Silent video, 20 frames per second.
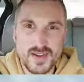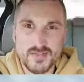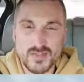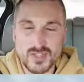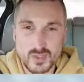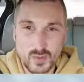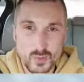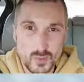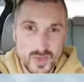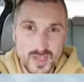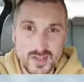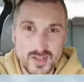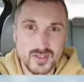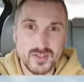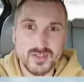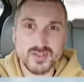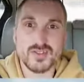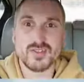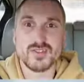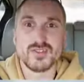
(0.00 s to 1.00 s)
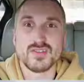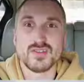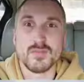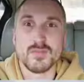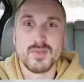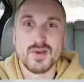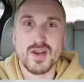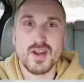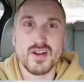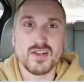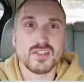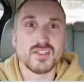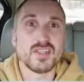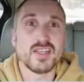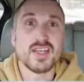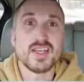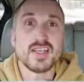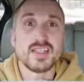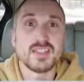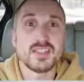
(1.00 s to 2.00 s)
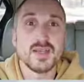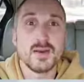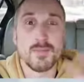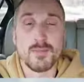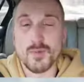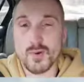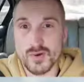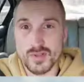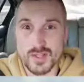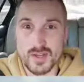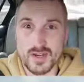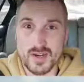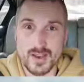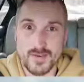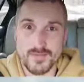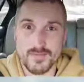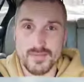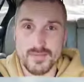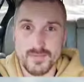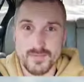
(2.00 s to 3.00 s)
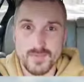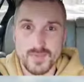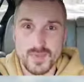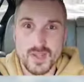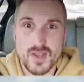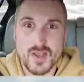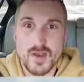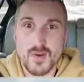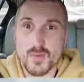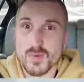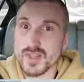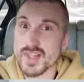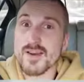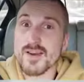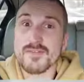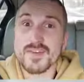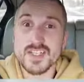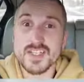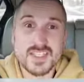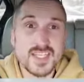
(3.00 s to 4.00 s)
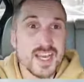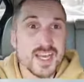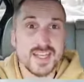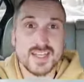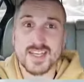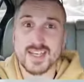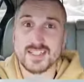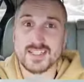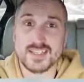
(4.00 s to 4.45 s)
to the wheels, but honestly, it's more than enough. When that VTEC kicks